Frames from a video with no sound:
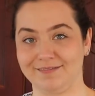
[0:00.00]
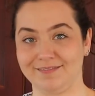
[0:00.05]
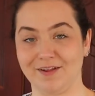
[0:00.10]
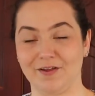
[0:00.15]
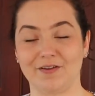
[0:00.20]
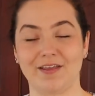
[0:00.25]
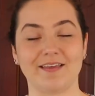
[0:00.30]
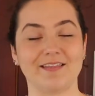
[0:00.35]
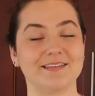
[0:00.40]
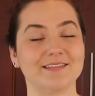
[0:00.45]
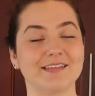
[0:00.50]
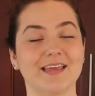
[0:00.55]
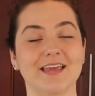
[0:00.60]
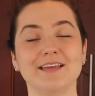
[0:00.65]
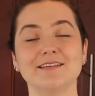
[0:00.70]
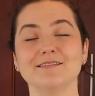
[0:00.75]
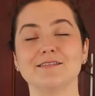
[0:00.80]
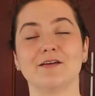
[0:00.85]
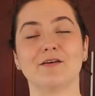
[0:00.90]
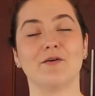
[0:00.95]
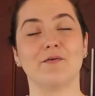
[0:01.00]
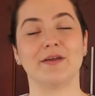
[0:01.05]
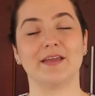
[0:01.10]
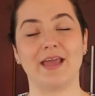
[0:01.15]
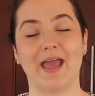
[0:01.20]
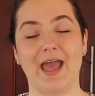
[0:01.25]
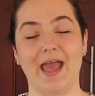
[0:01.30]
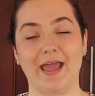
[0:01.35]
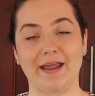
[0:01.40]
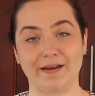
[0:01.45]
Okay, this cake is not
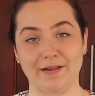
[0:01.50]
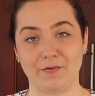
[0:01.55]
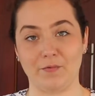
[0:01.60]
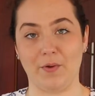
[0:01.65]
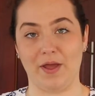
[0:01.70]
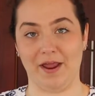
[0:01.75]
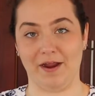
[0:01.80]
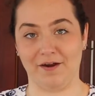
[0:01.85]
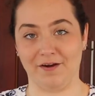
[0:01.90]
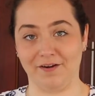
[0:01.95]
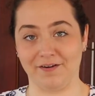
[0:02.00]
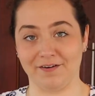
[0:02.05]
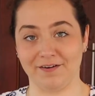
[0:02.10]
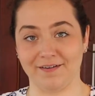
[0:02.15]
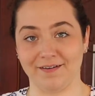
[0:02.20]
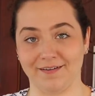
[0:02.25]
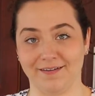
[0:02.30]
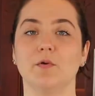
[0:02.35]
going anywhere.